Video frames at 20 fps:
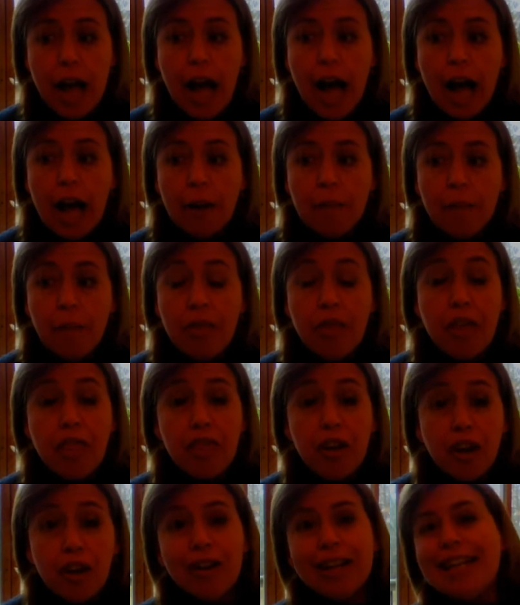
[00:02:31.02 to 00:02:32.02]
The
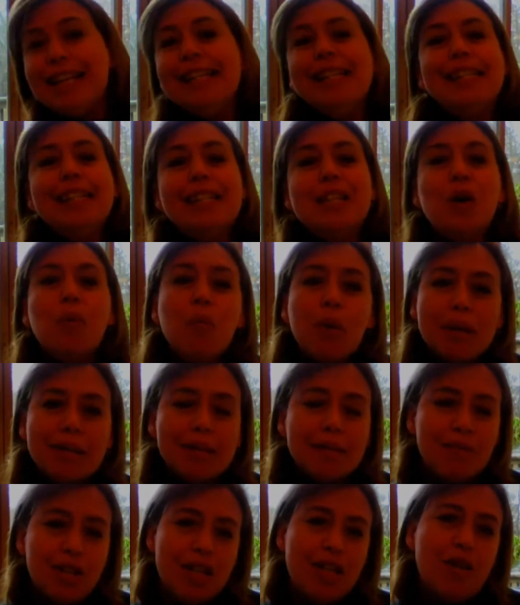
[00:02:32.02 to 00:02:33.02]
third is the
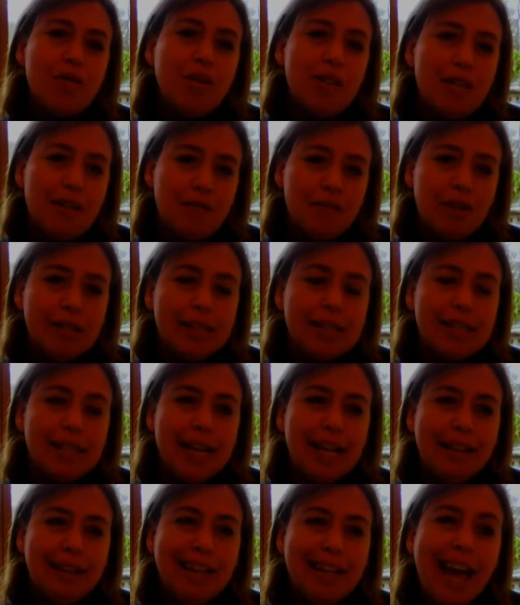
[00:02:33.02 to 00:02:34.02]
wisdom to know the difference.
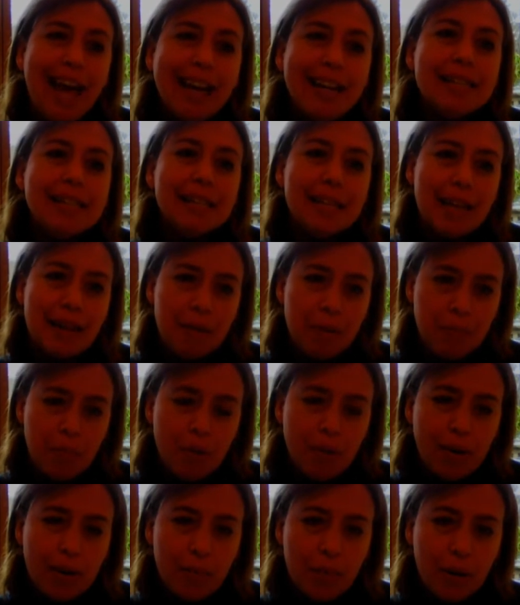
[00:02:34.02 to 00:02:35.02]
And that is an
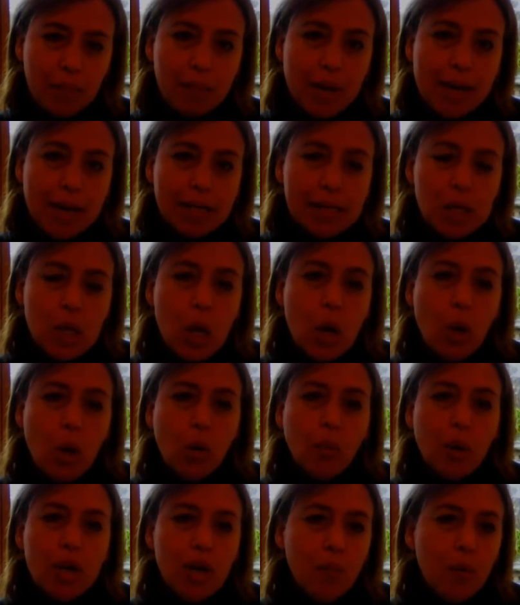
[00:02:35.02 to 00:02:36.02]
important one because
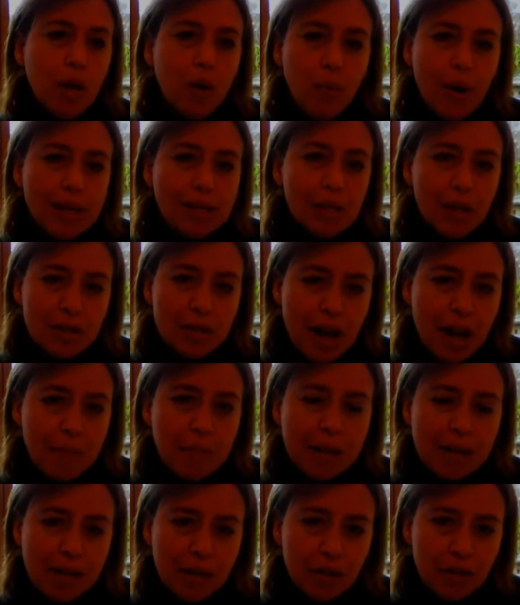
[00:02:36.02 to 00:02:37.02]
we don't want to waste our
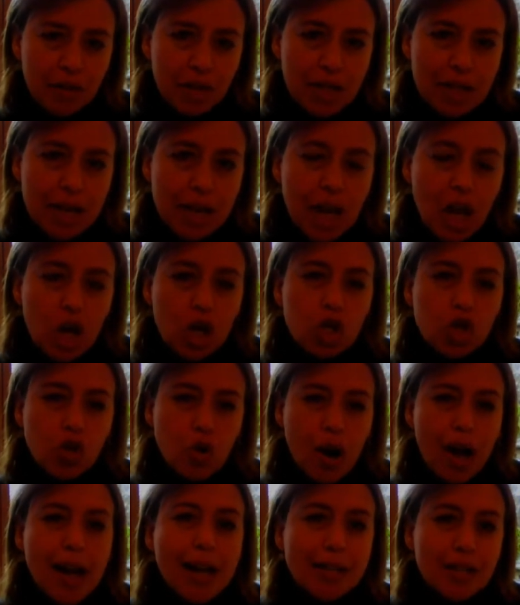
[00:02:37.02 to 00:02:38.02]
time and energy
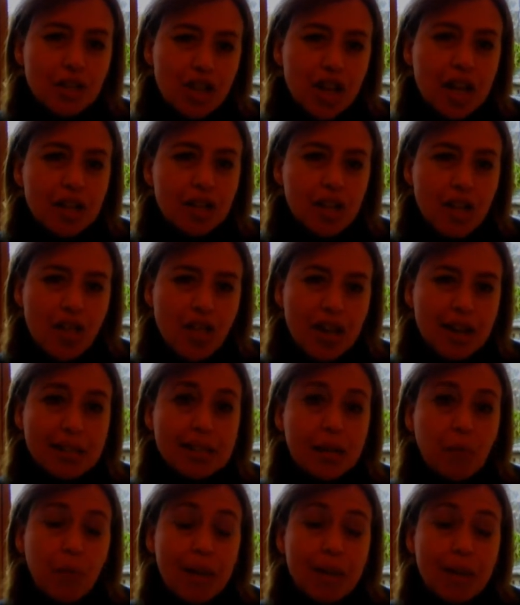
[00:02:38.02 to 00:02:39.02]
trying to change the
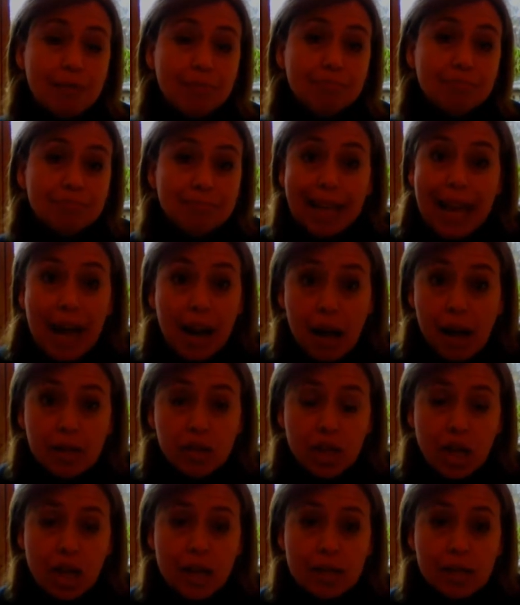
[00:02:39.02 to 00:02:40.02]
things that we
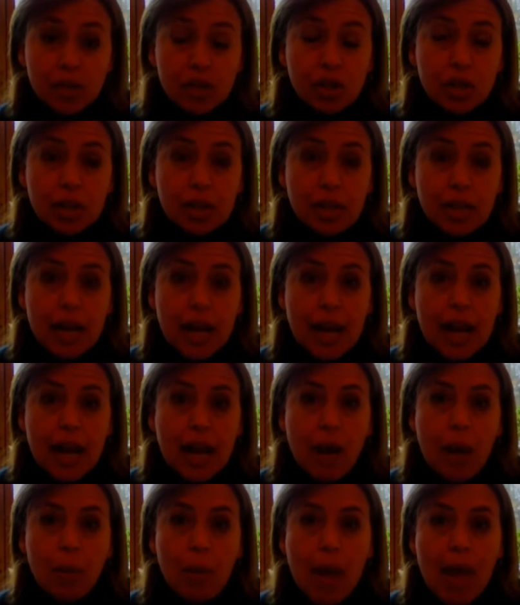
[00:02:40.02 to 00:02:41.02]
cannot change
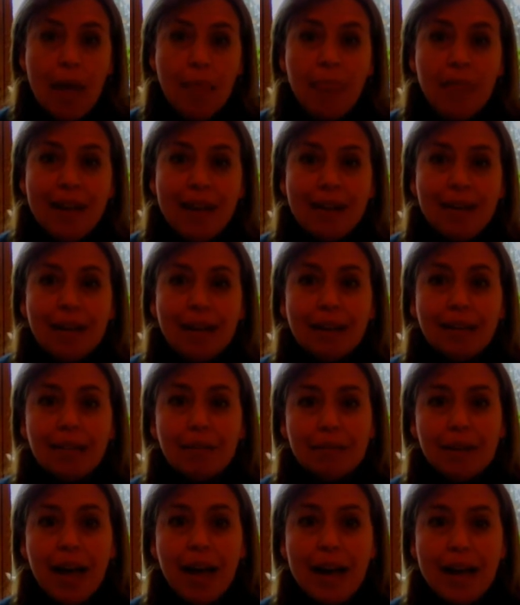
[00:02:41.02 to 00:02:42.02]
and then
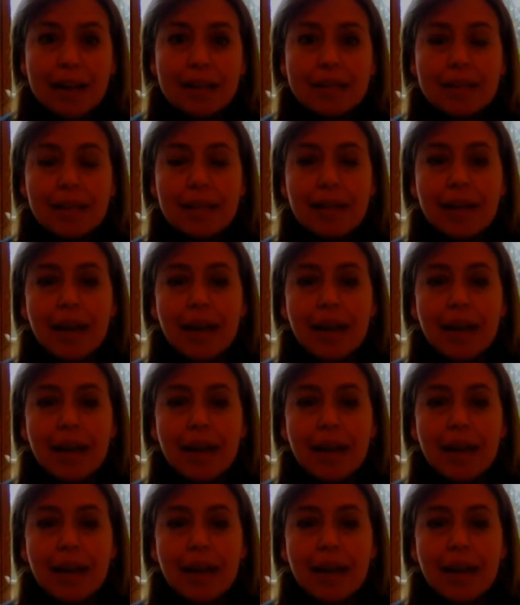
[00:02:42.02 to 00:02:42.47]
neglect